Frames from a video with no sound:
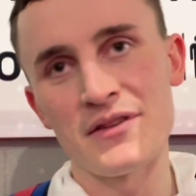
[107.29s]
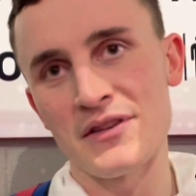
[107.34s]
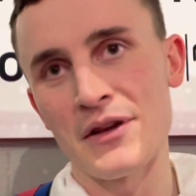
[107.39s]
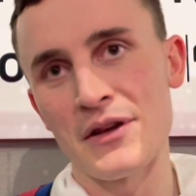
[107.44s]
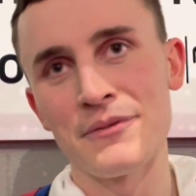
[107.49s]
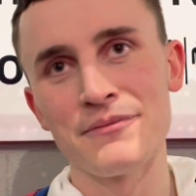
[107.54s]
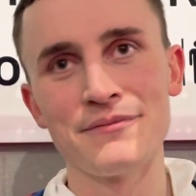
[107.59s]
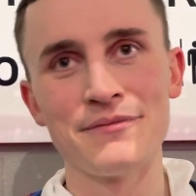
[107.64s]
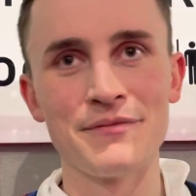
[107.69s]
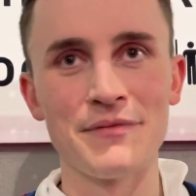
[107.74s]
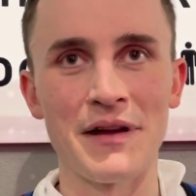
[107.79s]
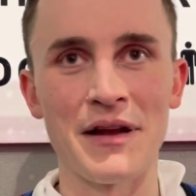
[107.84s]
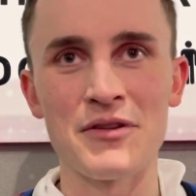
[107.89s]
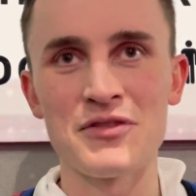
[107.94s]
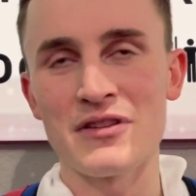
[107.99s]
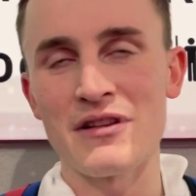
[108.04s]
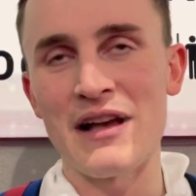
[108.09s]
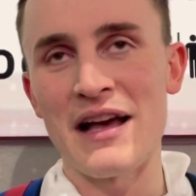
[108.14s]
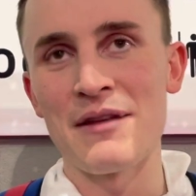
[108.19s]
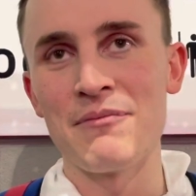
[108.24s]
So I
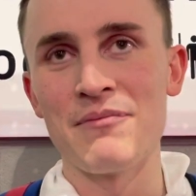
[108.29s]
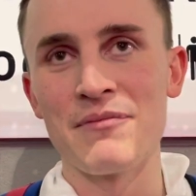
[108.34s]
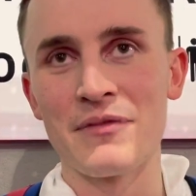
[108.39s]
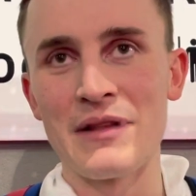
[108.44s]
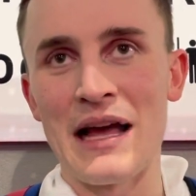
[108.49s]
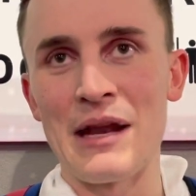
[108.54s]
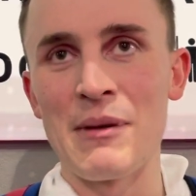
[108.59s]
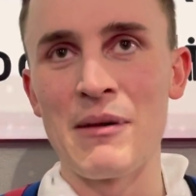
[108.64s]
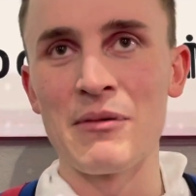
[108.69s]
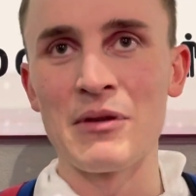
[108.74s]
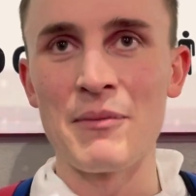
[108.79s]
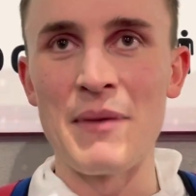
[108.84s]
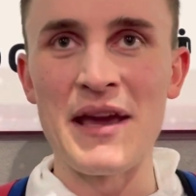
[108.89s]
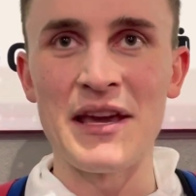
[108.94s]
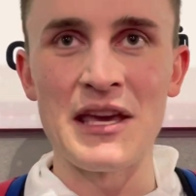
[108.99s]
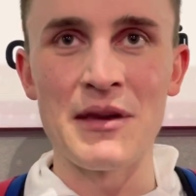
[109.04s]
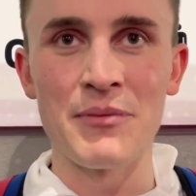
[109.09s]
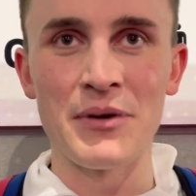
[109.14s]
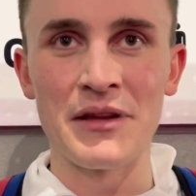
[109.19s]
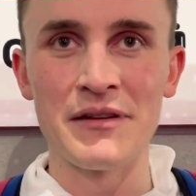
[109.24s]
was just glad to be able to make
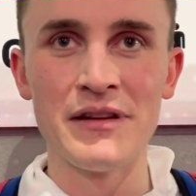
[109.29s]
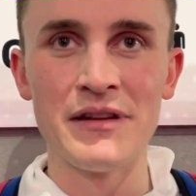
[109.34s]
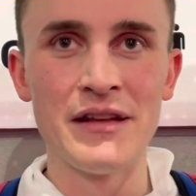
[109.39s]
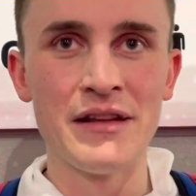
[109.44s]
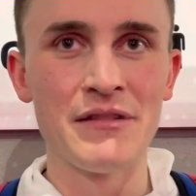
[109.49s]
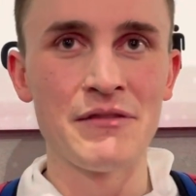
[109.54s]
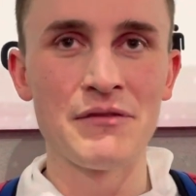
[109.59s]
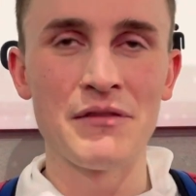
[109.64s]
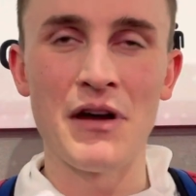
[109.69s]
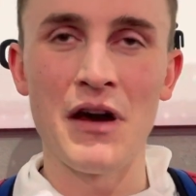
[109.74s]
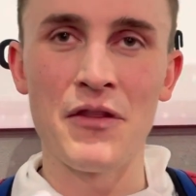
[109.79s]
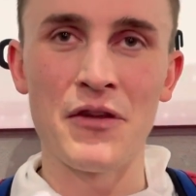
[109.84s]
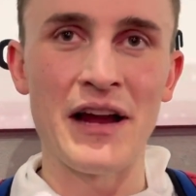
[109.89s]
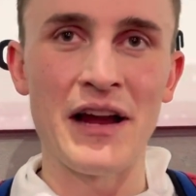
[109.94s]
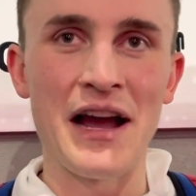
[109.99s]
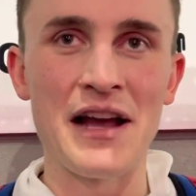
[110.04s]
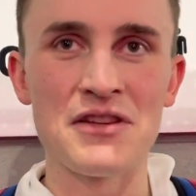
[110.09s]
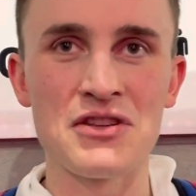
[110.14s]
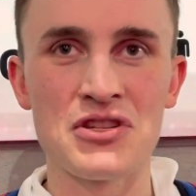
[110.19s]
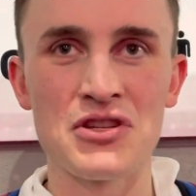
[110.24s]
it, but other
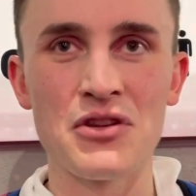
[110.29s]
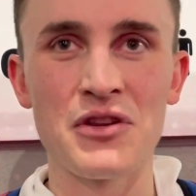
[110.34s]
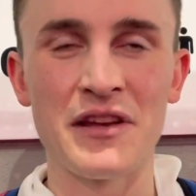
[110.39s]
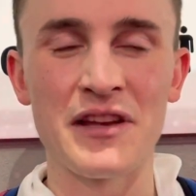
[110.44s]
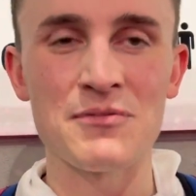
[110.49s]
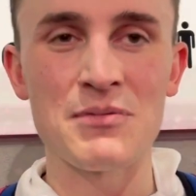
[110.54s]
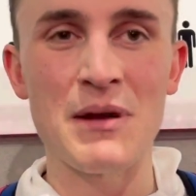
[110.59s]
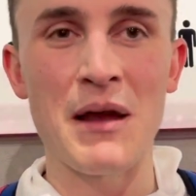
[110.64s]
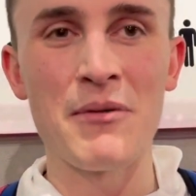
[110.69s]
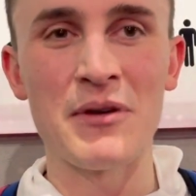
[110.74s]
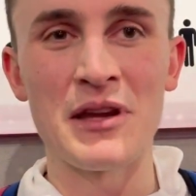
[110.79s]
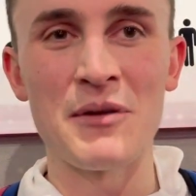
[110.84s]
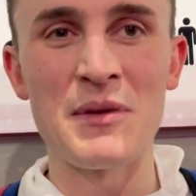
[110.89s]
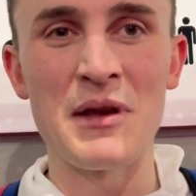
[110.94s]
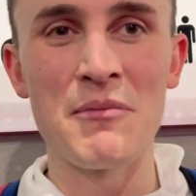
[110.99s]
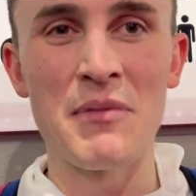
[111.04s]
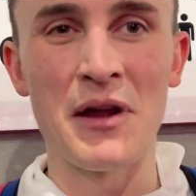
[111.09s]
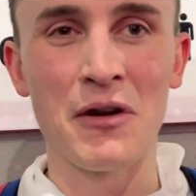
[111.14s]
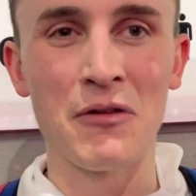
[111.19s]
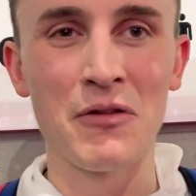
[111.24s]
guys shooting is probably going to be
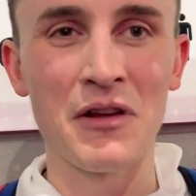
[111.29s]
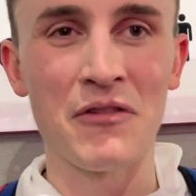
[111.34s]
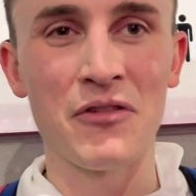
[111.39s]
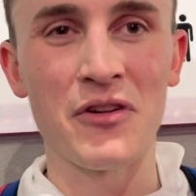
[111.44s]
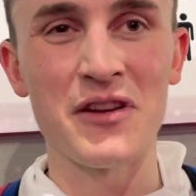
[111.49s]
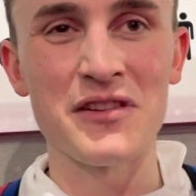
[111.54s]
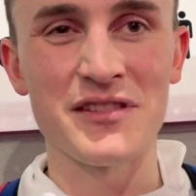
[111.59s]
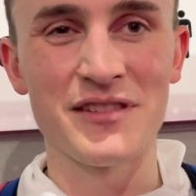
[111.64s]
a better look for us.